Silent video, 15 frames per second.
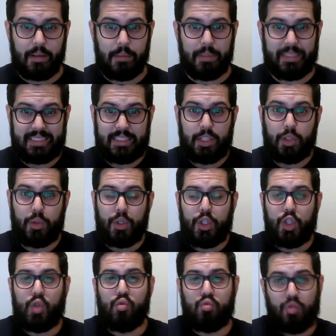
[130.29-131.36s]
but still
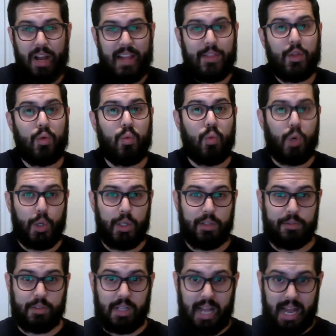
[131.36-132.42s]
you read the word
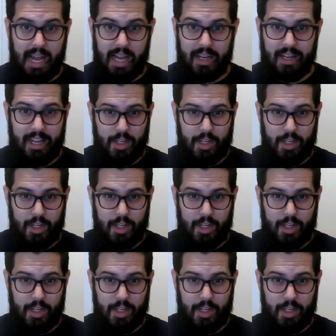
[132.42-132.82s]
of God